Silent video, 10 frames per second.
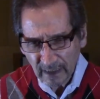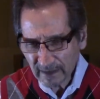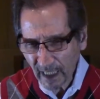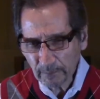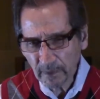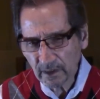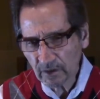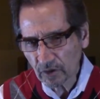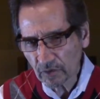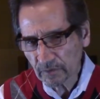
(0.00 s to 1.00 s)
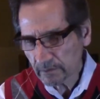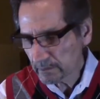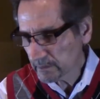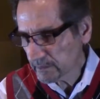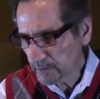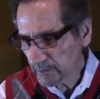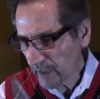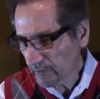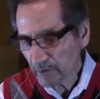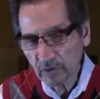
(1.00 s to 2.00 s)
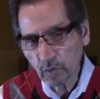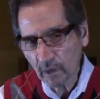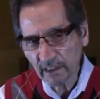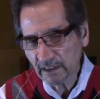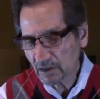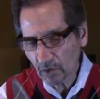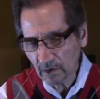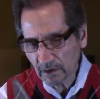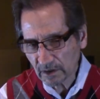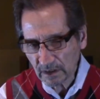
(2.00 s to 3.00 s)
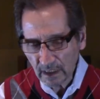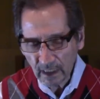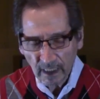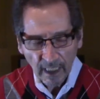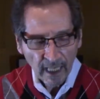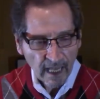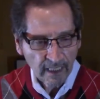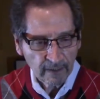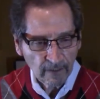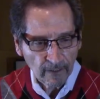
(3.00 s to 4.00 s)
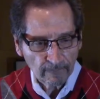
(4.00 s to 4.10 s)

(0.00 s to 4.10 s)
type in your favorite 20 songs and